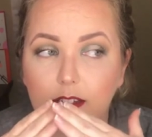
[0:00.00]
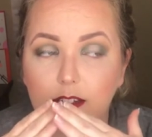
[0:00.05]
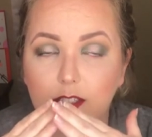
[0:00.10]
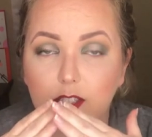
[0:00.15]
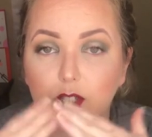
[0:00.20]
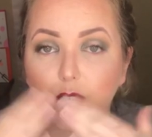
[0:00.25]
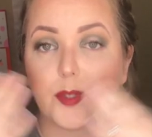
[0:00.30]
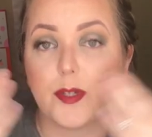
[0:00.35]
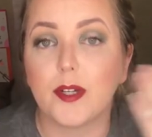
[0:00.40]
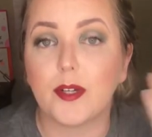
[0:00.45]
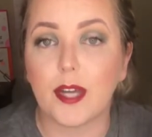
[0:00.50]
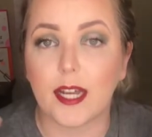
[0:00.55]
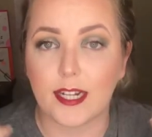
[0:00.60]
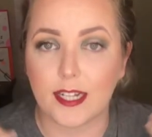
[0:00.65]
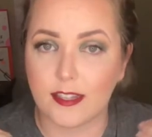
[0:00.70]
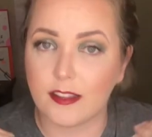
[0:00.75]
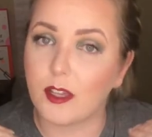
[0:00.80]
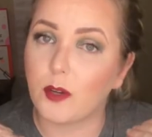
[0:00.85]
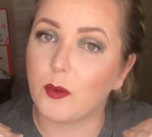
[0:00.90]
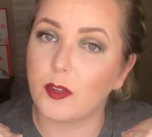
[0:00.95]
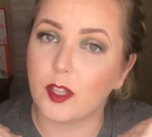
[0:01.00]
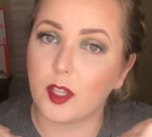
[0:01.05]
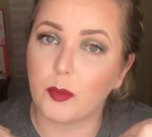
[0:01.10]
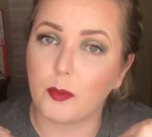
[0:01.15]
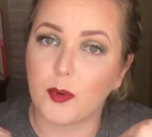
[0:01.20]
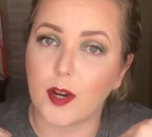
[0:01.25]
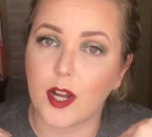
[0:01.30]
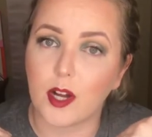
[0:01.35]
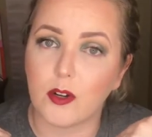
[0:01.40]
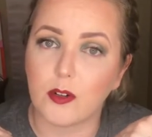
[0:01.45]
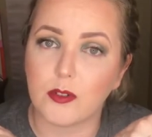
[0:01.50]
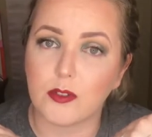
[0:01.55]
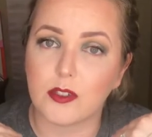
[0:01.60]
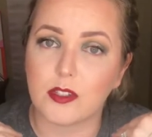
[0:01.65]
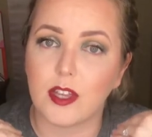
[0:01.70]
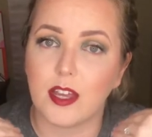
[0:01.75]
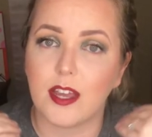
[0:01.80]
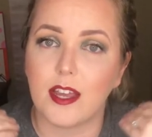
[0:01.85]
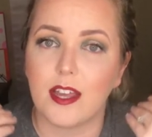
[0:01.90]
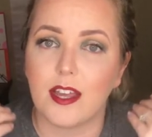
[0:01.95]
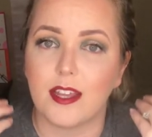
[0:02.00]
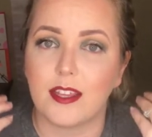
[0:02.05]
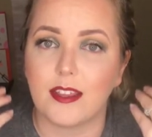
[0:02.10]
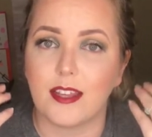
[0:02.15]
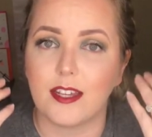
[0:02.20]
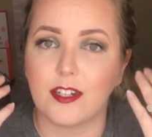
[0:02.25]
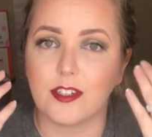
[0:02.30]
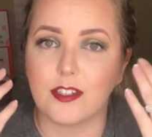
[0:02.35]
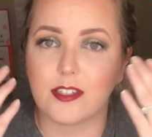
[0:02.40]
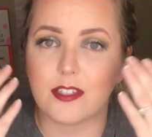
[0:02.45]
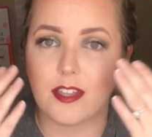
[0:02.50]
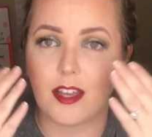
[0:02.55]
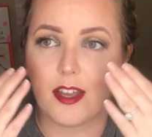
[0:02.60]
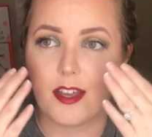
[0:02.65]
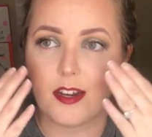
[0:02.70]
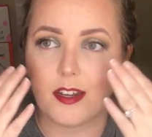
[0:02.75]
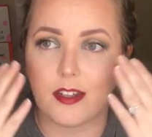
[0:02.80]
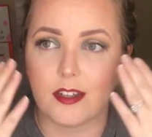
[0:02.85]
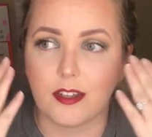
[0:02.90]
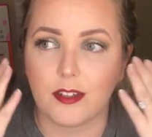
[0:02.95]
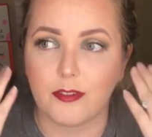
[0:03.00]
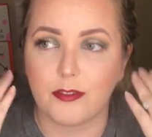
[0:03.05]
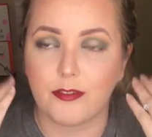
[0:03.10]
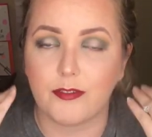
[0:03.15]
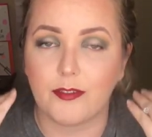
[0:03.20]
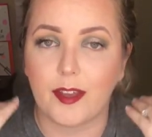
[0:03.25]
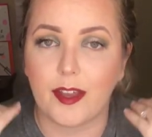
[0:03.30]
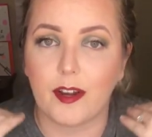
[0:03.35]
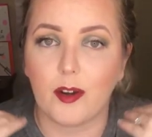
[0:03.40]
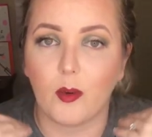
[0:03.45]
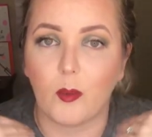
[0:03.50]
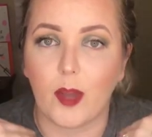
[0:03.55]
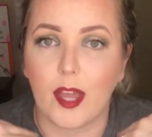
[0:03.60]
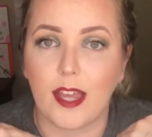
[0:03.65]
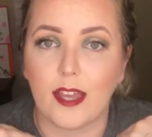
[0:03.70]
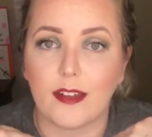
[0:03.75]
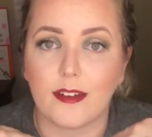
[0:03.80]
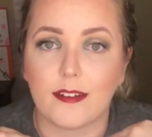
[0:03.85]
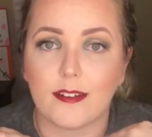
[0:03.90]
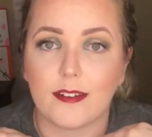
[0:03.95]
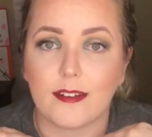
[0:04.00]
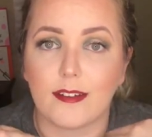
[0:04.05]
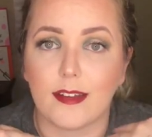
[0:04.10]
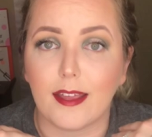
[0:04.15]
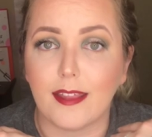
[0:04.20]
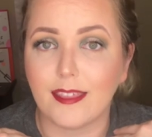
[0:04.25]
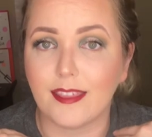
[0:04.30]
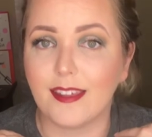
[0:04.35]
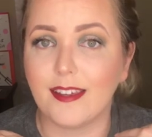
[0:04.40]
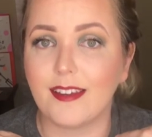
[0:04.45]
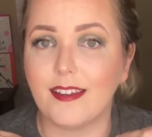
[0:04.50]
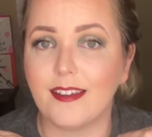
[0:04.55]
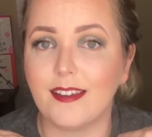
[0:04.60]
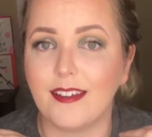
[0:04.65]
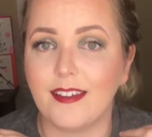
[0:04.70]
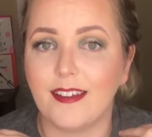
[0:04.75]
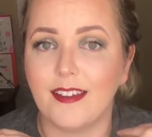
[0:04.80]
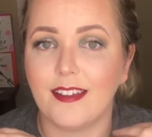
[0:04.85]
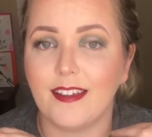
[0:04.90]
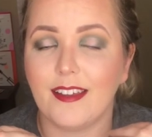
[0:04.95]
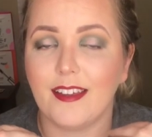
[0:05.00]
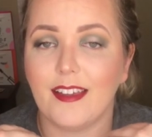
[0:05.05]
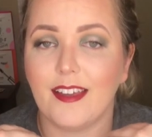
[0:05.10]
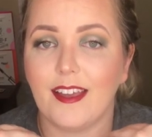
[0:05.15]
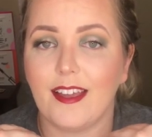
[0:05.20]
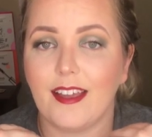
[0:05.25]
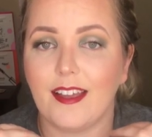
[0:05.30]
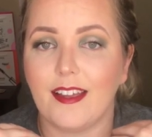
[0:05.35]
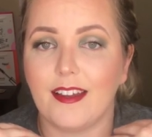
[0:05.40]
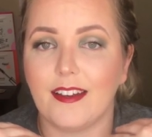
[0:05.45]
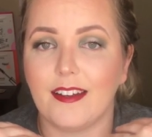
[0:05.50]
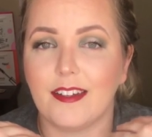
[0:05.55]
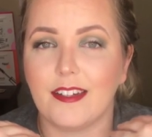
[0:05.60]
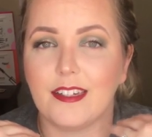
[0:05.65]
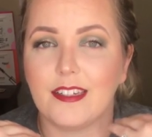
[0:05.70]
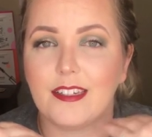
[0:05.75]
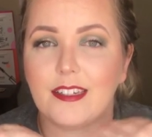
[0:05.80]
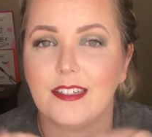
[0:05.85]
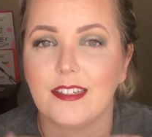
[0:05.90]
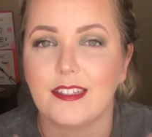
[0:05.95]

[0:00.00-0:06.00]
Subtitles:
do anything with your brows, they just kind of fade away into nothing. And